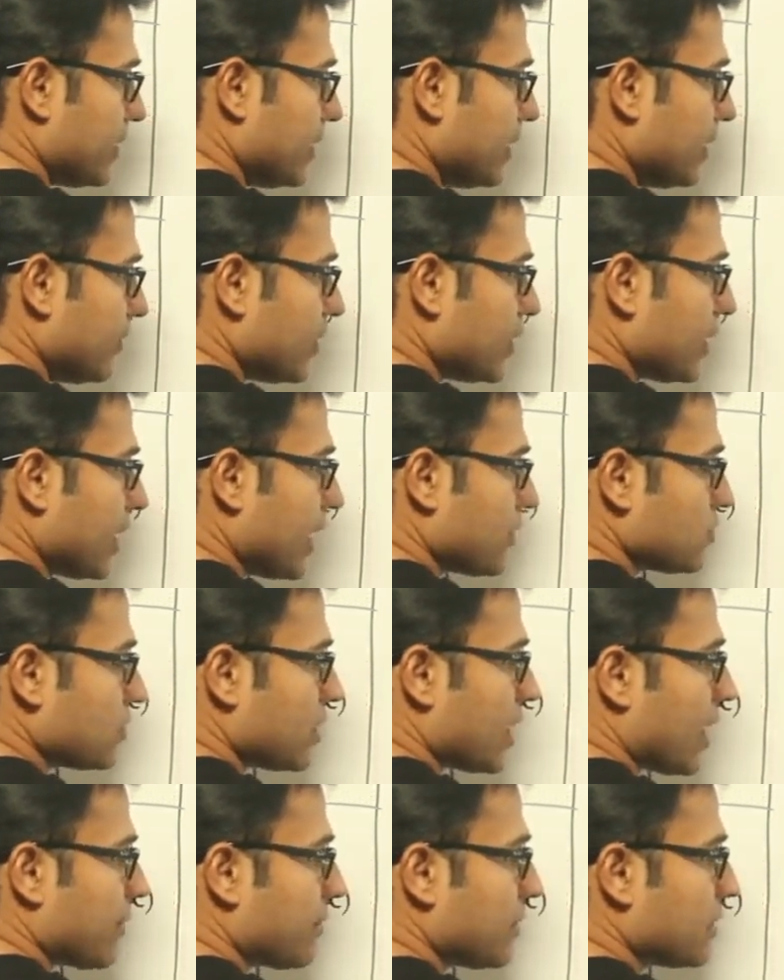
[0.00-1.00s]
T1 has to
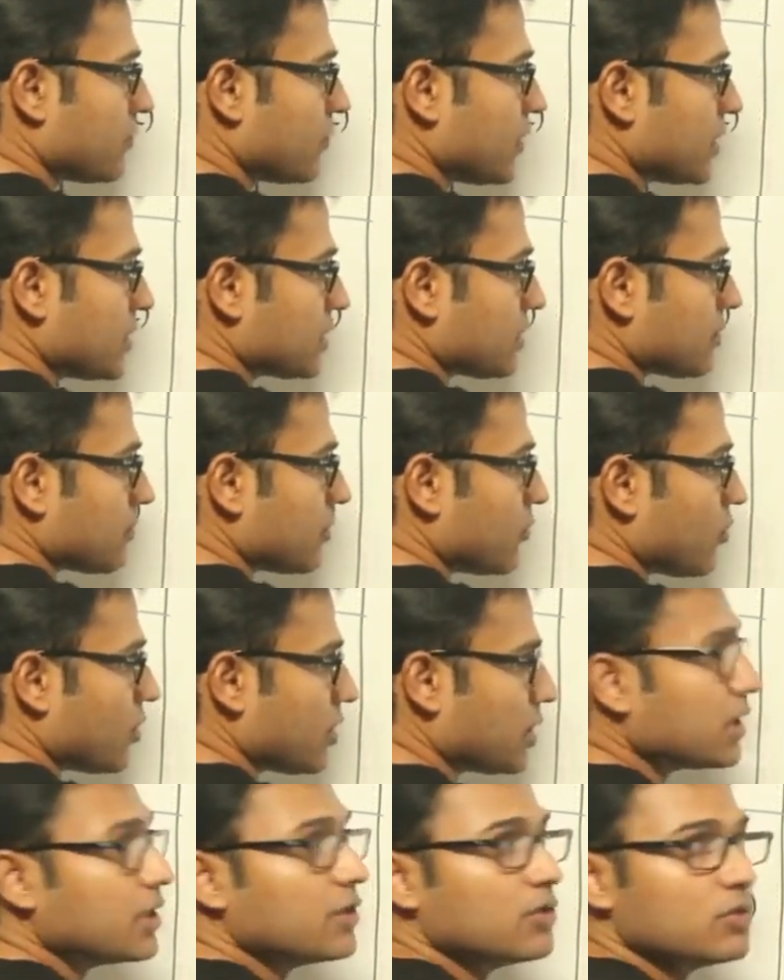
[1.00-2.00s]
happen first
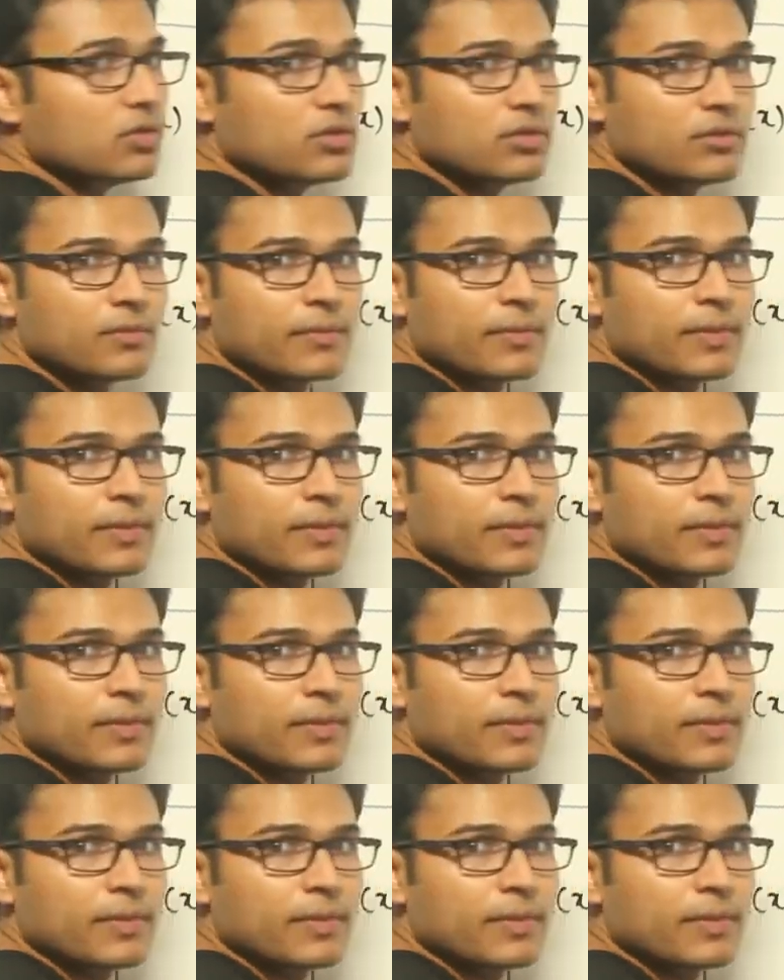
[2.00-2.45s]
before T2,